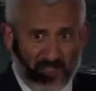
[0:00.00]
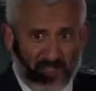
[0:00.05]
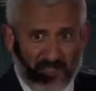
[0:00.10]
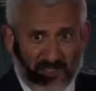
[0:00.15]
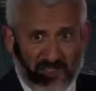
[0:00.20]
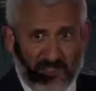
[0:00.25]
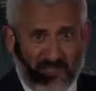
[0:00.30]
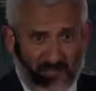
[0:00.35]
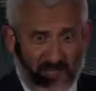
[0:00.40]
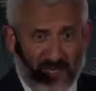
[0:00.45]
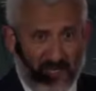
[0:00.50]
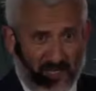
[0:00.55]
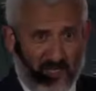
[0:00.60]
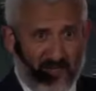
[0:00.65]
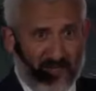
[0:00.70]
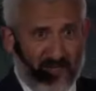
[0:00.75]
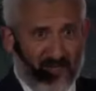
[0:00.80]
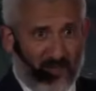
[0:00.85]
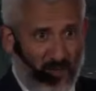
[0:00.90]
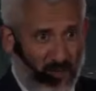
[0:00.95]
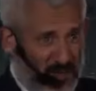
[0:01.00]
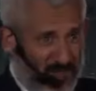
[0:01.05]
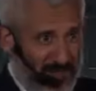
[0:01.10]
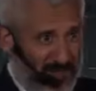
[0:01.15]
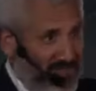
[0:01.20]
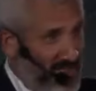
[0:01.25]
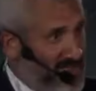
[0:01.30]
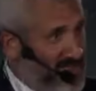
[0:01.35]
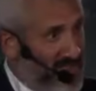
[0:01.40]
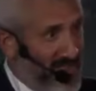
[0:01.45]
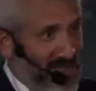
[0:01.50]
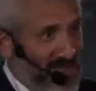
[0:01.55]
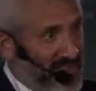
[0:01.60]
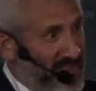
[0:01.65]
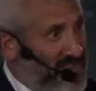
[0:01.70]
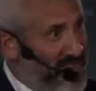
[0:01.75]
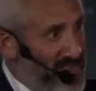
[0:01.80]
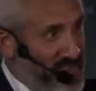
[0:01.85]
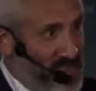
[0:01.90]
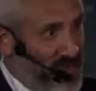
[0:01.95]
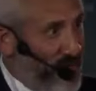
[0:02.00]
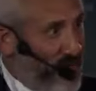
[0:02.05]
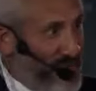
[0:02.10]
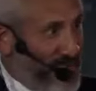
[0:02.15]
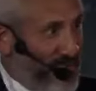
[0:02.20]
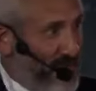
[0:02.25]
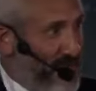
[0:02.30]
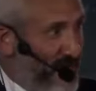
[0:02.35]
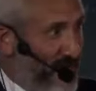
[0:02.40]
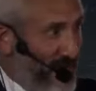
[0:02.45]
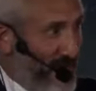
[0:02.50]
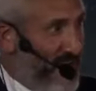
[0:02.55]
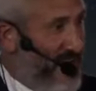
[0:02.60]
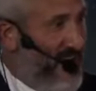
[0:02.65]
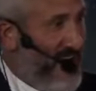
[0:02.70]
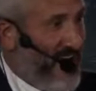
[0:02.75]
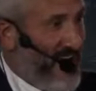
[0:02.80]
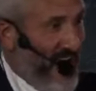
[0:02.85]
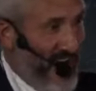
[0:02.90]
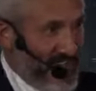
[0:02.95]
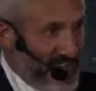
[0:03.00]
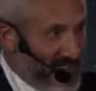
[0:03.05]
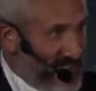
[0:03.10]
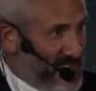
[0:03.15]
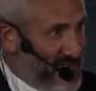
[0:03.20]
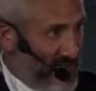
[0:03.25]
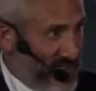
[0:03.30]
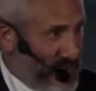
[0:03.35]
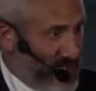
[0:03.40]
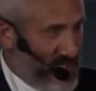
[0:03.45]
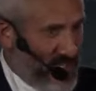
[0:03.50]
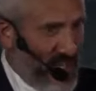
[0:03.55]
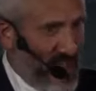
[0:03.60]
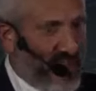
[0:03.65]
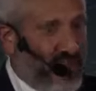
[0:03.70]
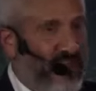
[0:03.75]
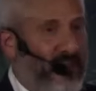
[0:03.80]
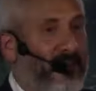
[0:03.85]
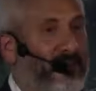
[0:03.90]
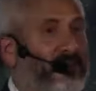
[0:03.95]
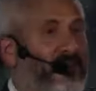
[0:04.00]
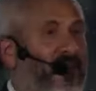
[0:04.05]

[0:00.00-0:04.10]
Jesus' divinity. So, I mean, this destroys the very essence of Christianity.